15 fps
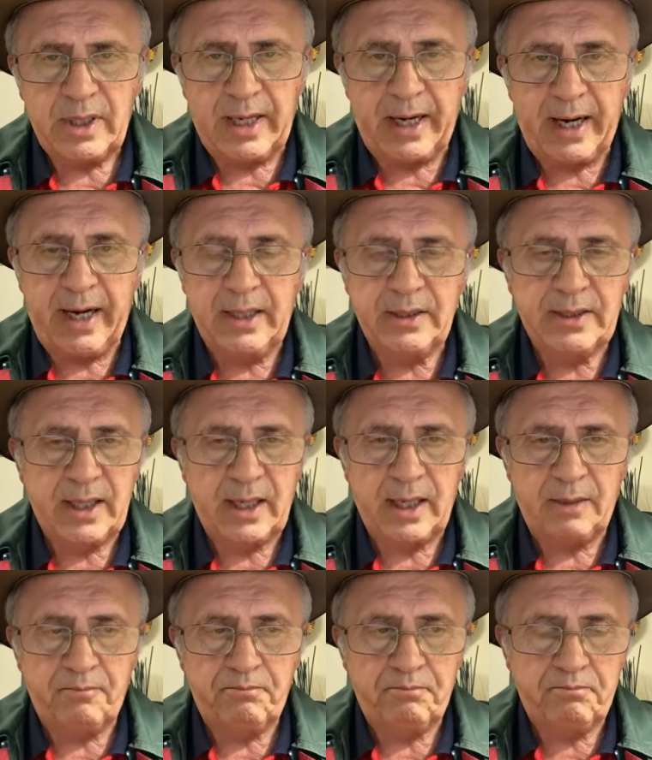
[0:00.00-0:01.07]
And
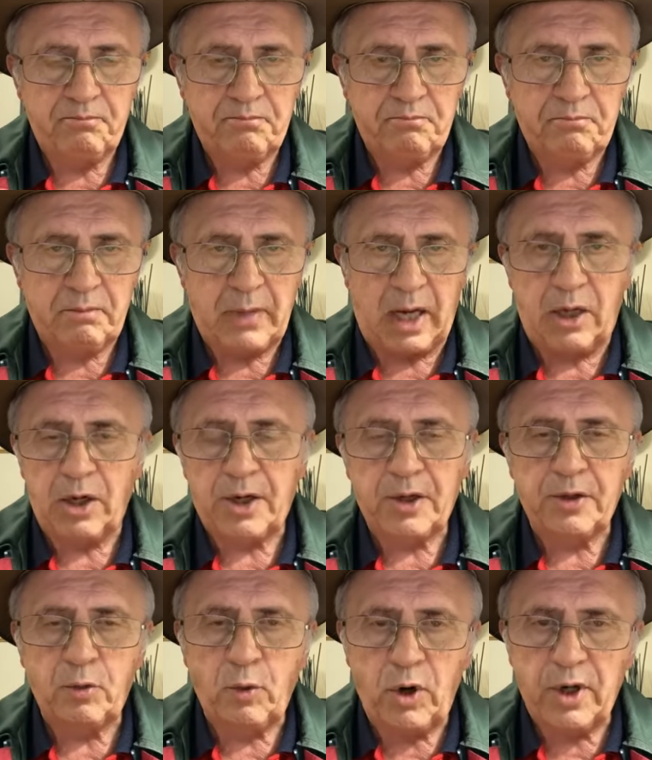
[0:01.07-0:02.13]
uh, a lot of
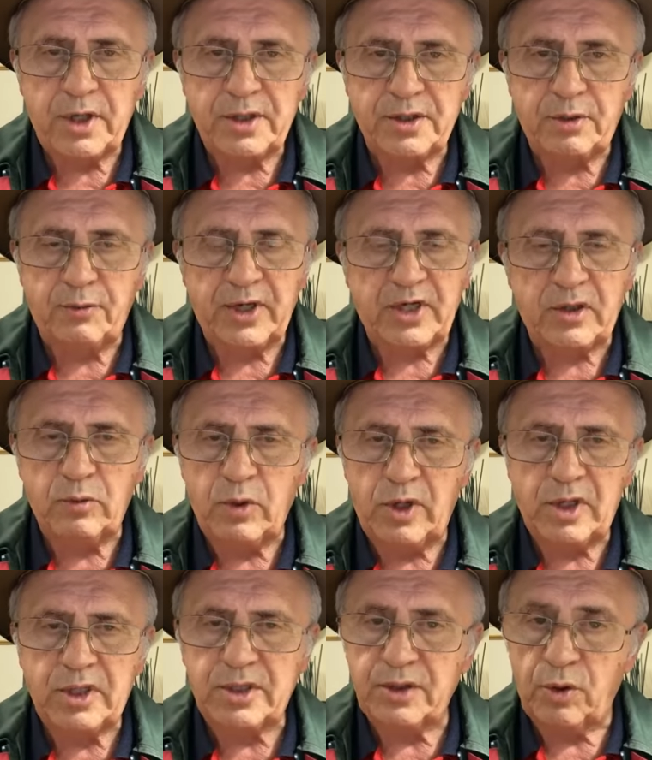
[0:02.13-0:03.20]
the works, the written
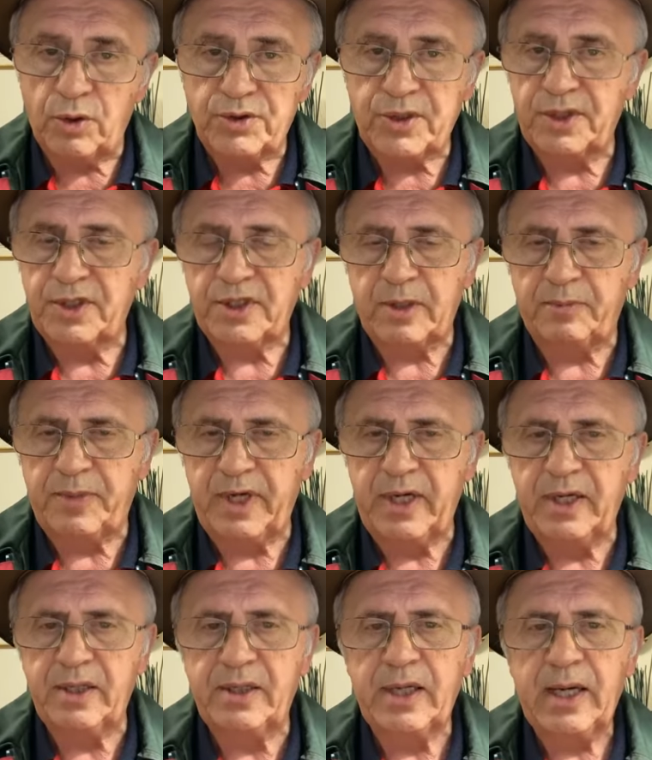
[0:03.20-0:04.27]
works, also
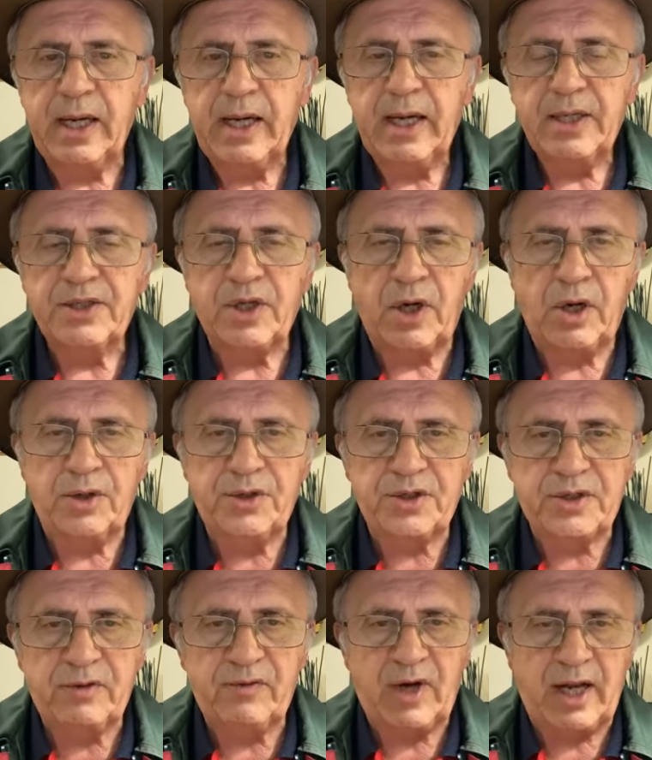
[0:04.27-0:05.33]
disappeared. So the
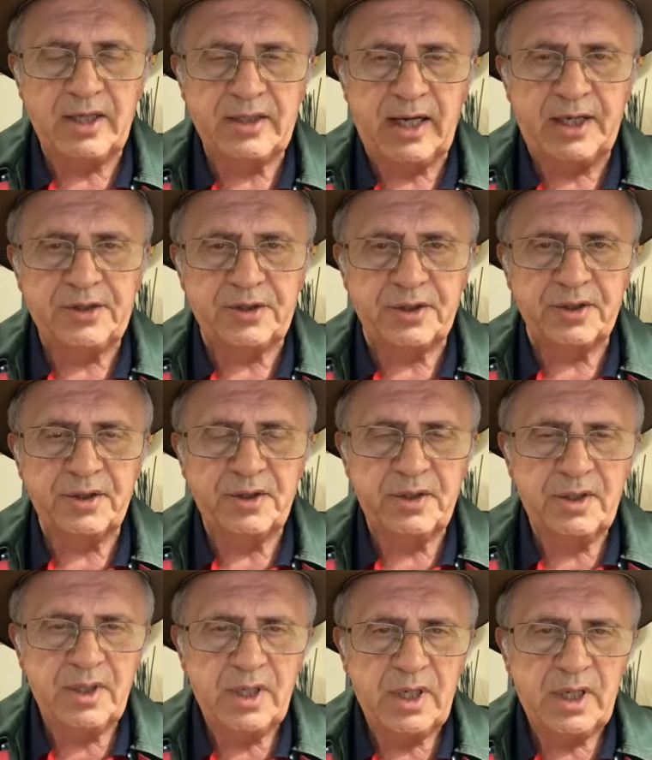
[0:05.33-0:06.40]
civilization,
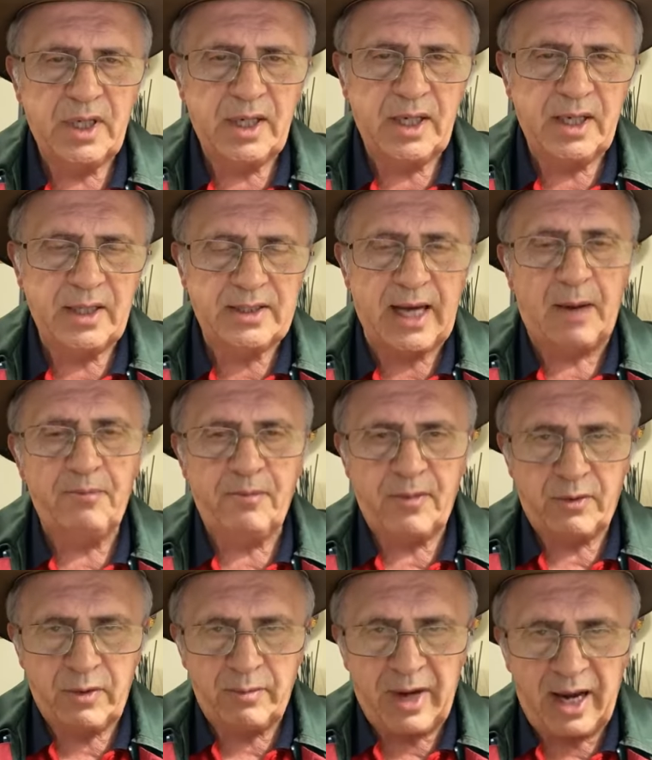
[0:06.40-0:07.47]
some
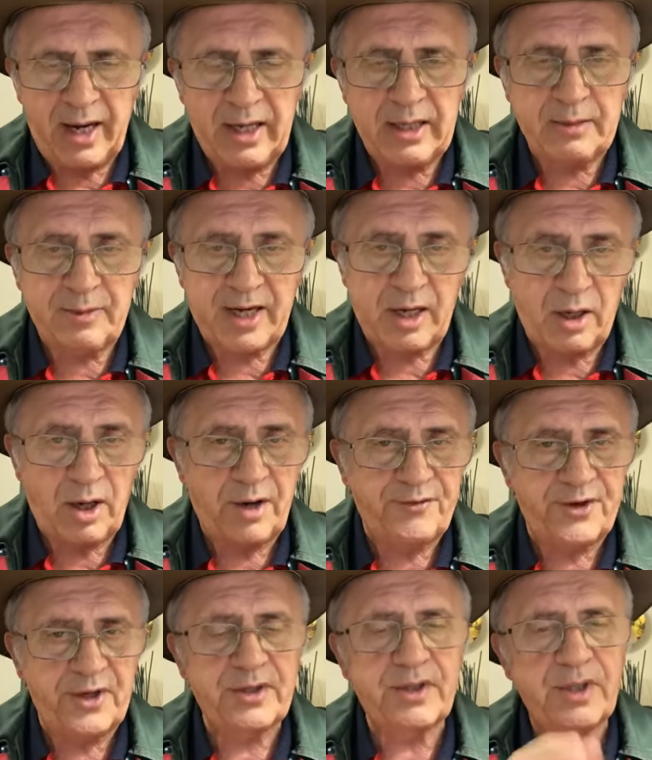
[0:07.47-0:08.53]
remained, but a lot
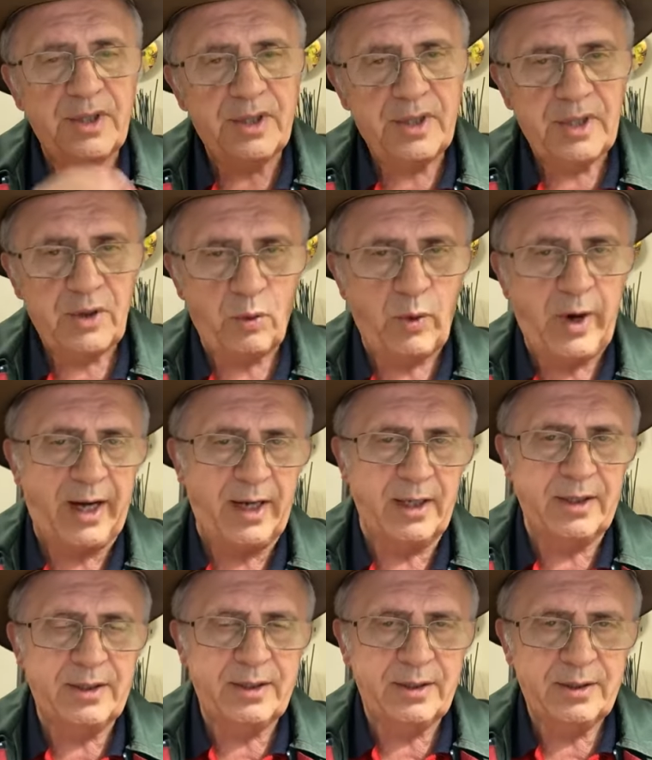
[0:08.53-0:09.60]
of it
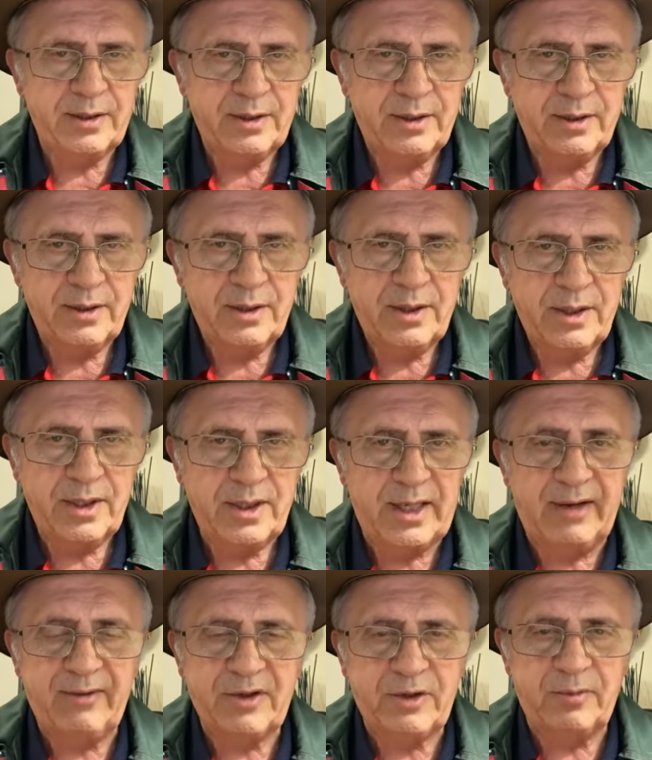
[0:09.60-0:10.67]
went,
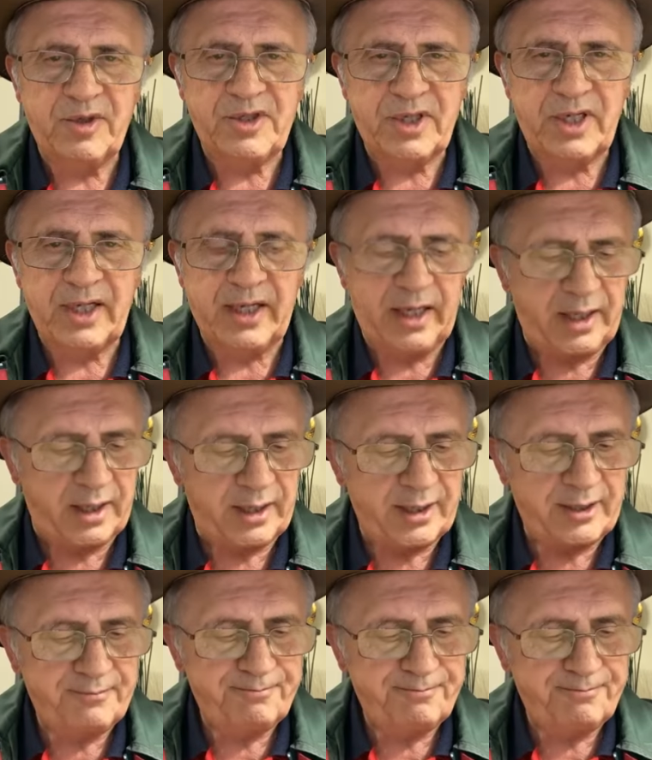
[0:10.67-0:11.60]
never to be seen again.